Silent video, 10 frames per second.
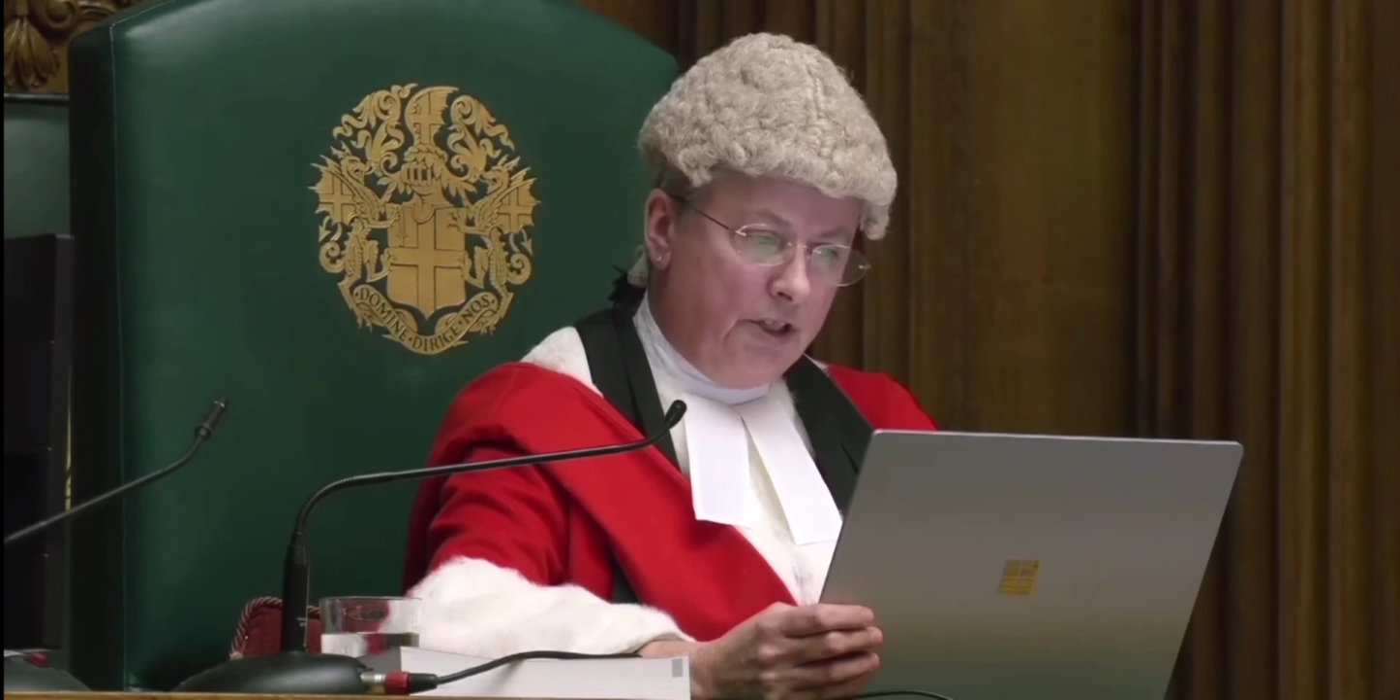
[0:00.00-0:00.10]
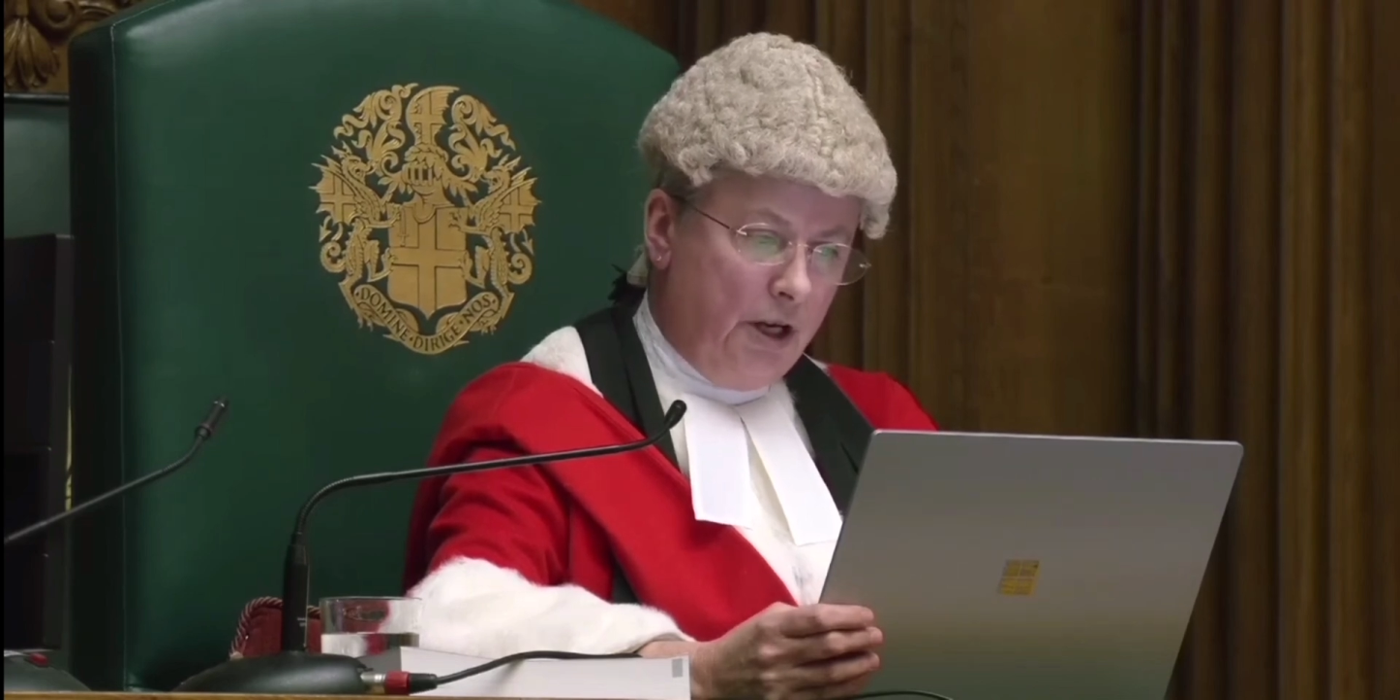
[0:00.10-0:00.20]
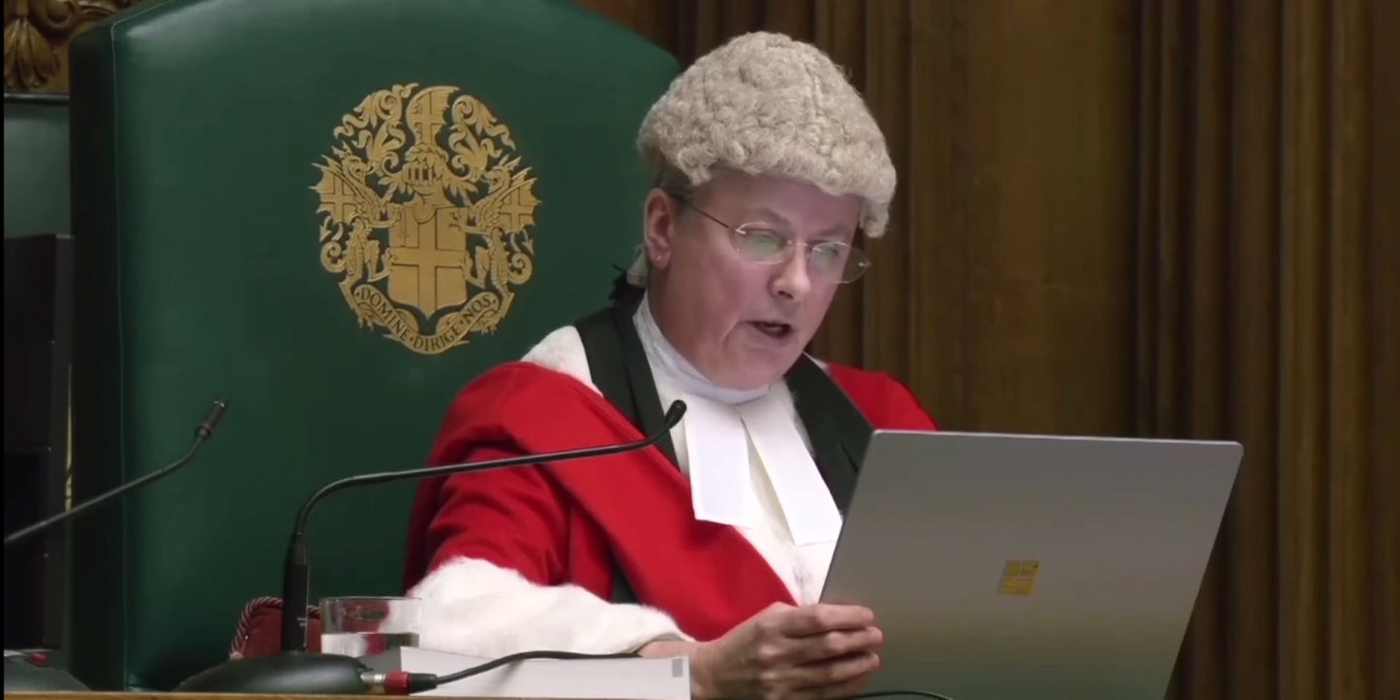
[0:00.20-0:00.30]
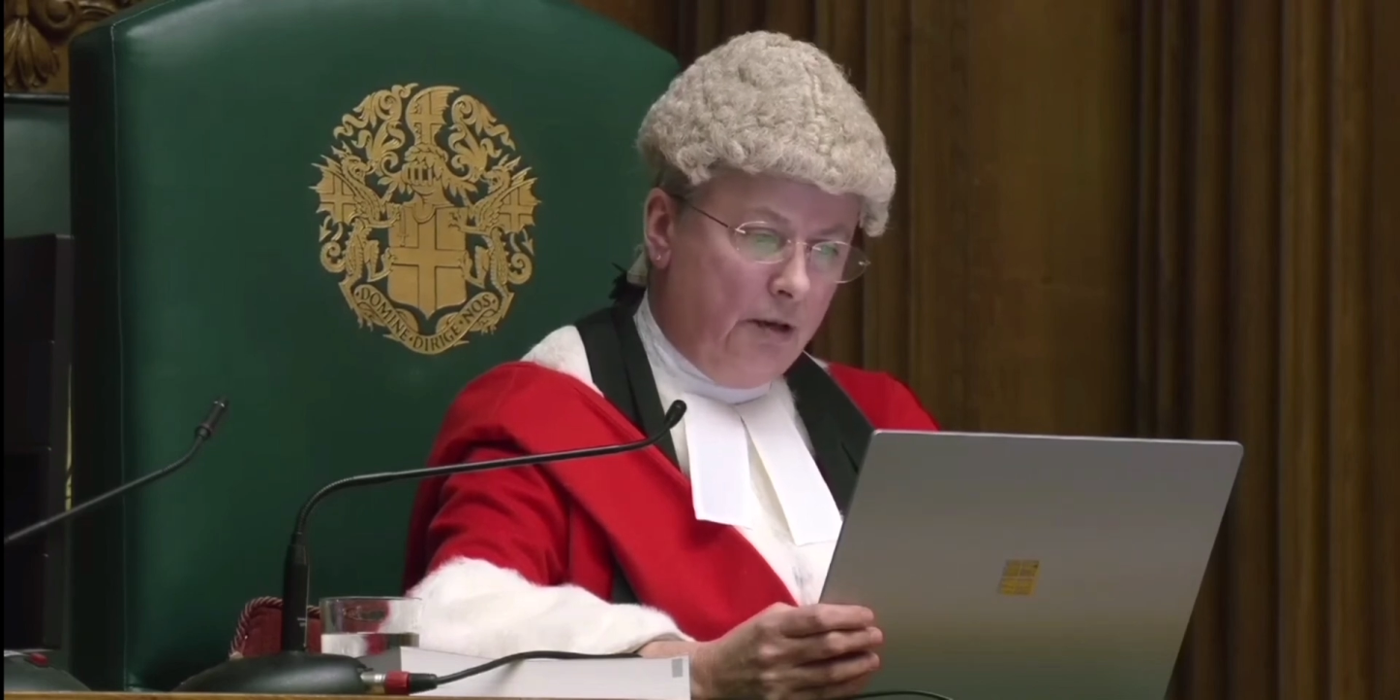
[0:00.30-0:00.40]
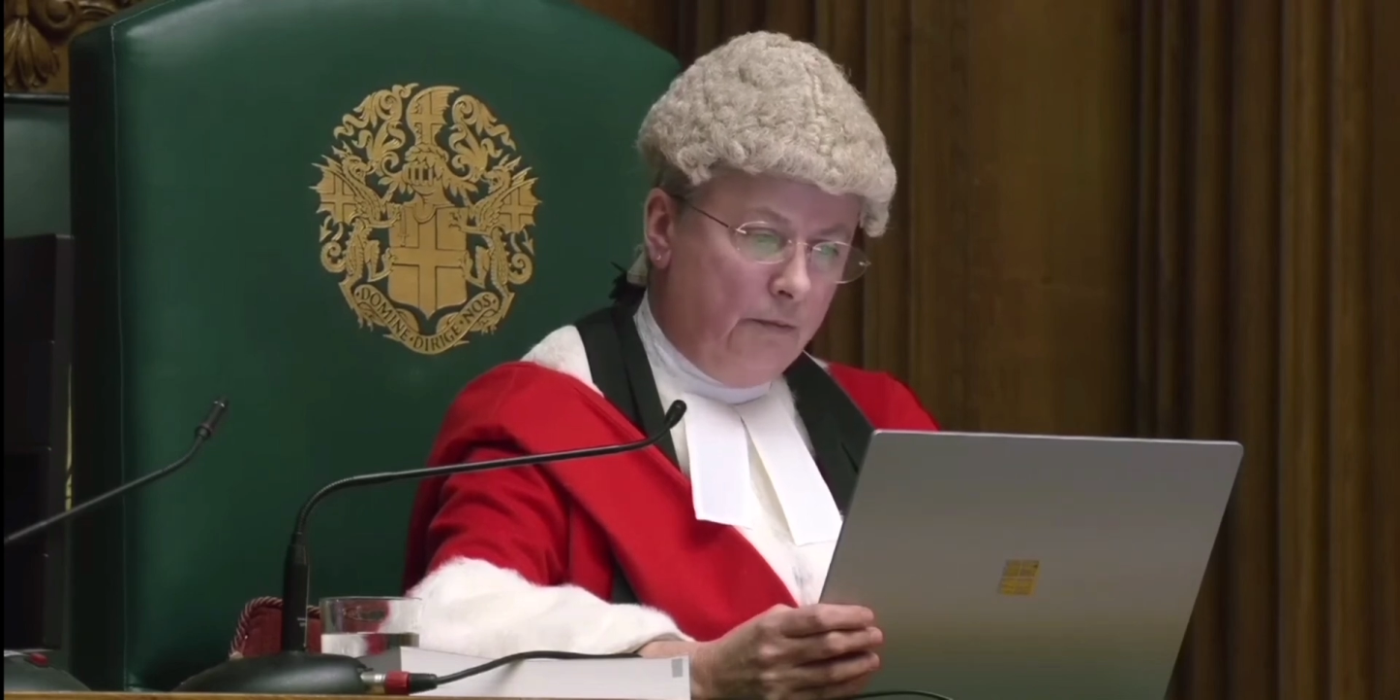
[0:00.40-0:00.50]

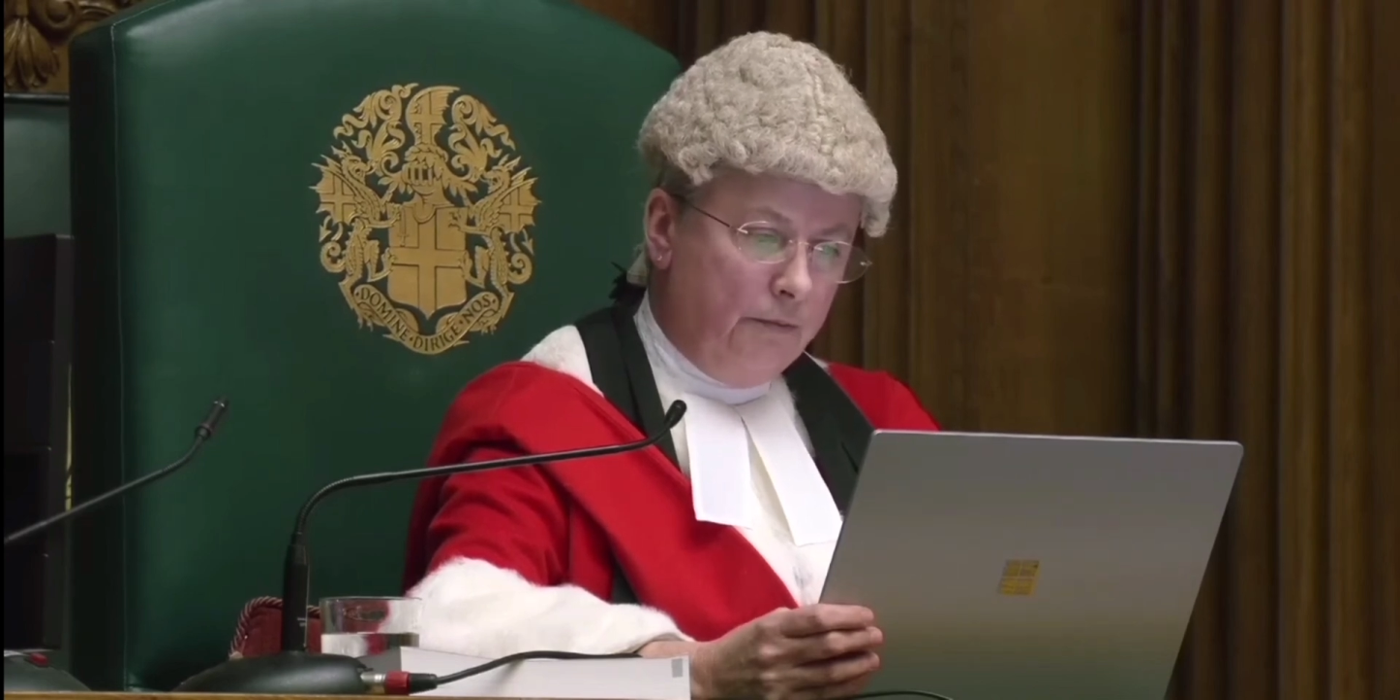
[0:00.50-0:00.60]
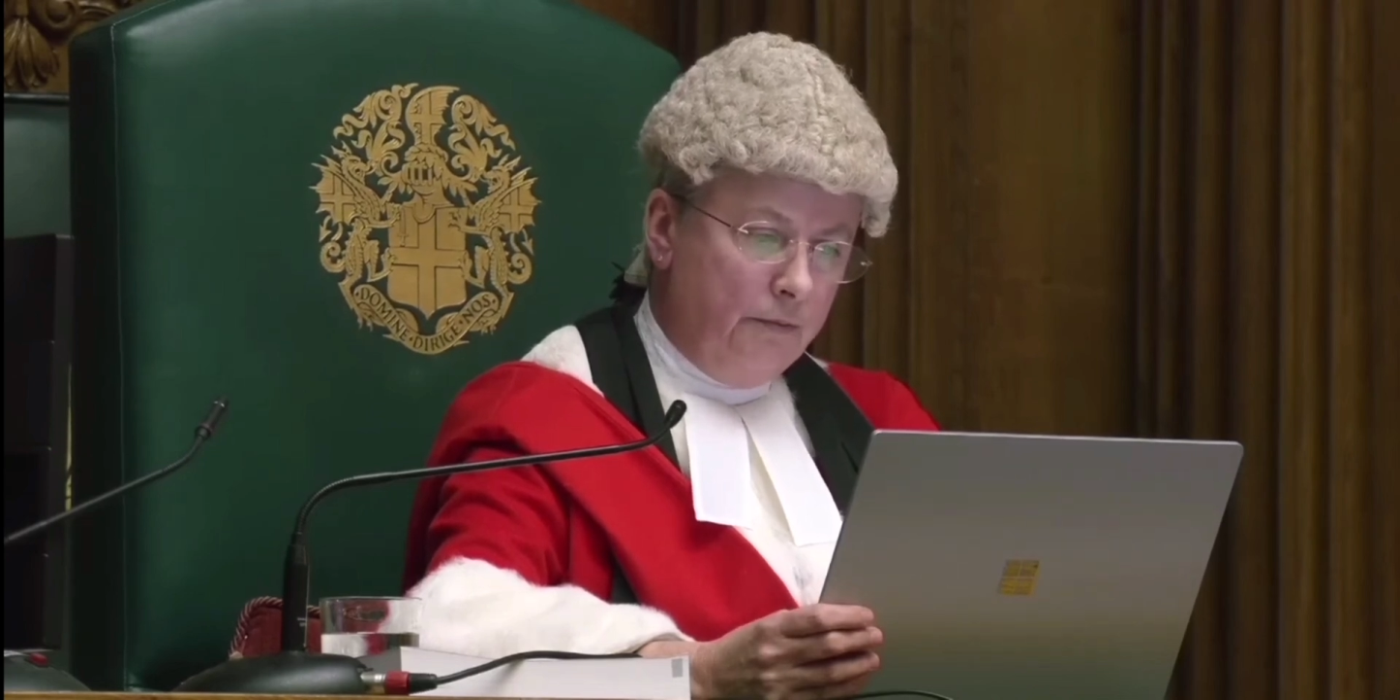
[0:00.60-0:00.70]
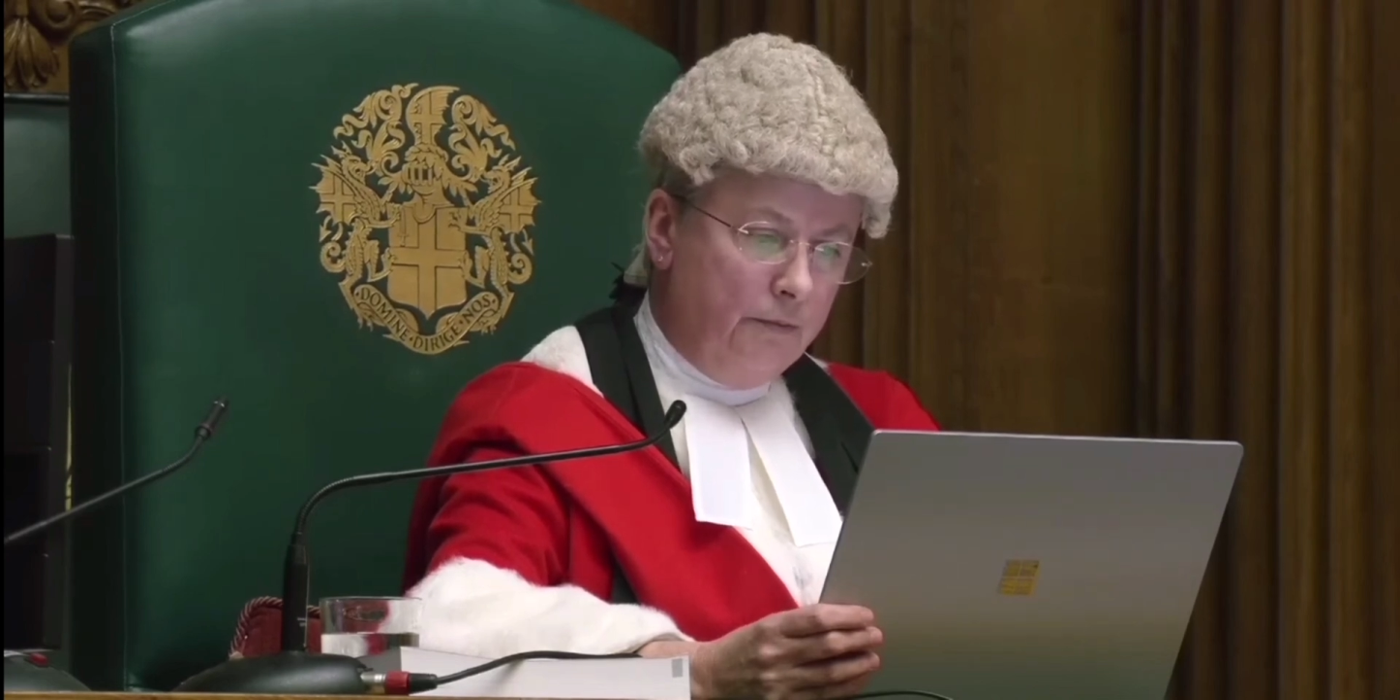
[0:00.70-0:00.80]
time.